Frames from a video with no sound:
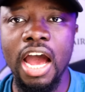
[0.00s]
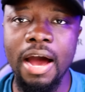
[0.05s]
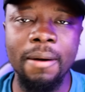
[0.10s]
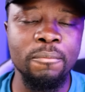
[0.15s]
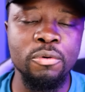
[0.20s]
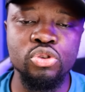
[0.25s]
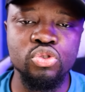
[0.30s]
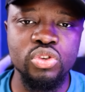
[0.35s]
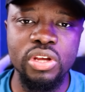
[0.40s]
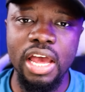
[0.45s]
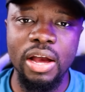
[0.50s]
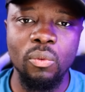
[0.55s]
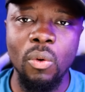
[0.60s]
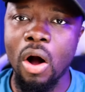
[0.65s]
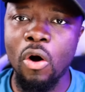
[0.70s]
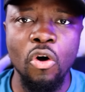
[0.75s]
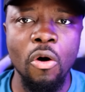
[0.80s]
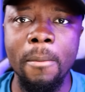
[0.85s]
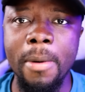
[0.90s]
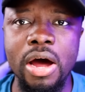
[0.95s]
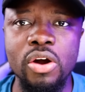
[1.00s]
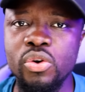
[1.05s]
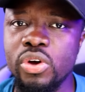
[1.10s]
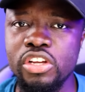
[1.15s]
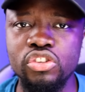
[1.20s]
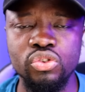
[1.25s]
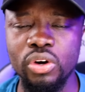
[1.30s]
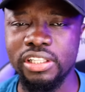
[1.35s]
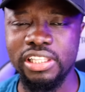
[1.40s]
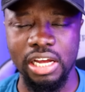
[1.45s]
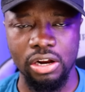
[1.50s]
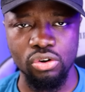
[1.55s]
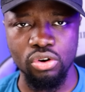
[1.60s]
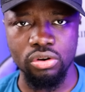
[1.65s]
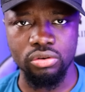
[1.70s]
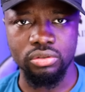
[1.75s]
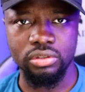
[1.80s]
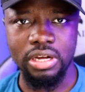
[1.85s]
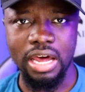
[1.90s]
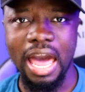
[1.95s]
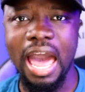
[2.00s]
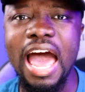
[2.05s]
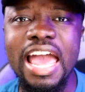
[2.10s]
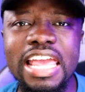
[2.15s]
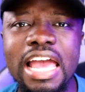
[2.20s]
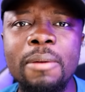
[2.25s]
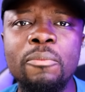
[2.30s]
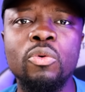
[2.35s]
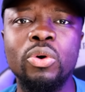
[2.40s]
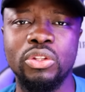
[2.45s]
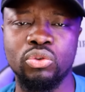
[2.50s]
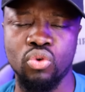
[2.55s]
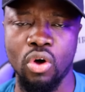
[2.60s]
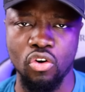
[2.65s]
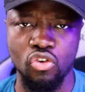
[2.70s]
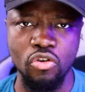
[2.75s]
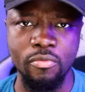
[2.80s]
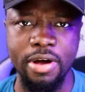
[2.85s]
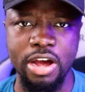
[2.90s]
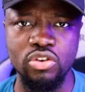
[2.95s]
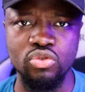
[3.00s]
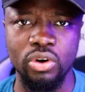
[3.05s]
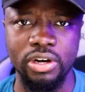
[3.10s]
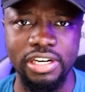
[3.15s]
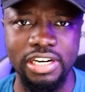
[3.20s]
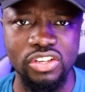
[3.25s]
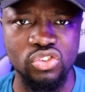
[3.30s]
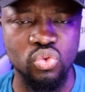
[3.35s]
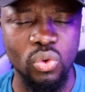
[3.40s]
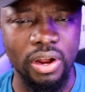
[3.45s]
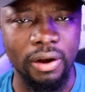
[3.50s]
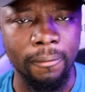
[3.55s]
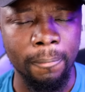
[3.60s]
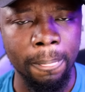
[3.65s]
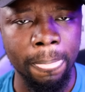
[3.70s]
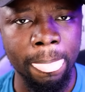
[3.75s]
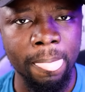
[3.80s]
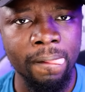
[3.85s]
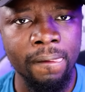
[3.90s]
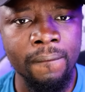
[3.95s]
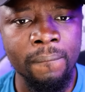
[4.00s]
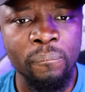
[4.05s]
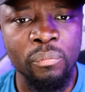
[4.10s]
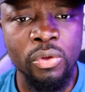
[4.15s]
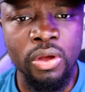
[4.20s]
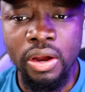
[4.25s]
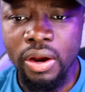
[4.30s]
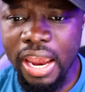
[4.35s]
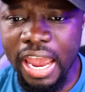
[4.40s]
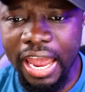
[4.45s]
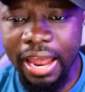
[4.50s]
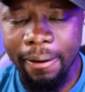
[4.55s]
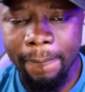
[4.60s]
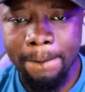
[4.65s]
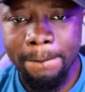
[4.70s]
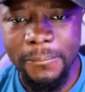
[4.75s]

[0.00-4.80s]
Abusia Kwaku Manu is not alone. I am with Kwaku Manu on this one. Huh?